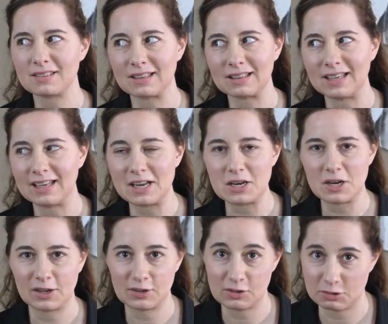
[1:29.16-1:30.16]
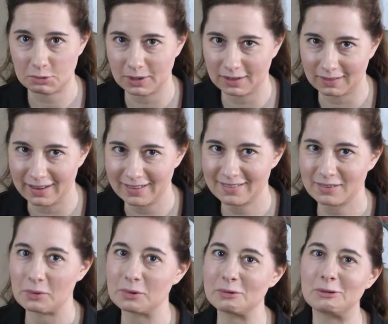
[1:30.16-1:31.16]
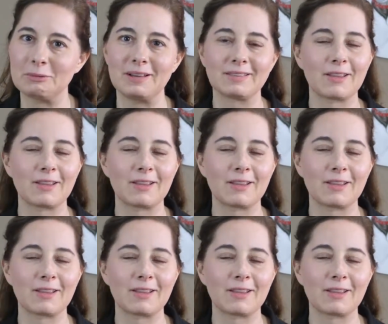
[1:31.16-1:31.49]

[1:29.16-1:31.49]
cleaning toilets or doing